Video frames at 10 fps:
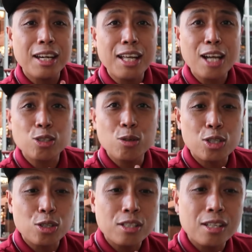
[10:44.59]
it has no
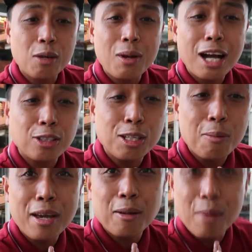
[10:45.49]
assurance that they will
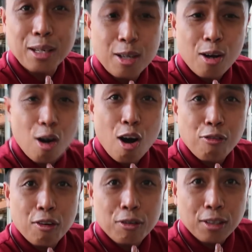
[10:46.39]
actually make money
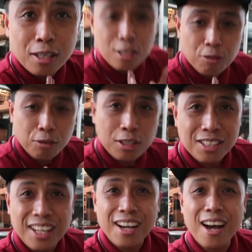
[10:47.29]
off of its first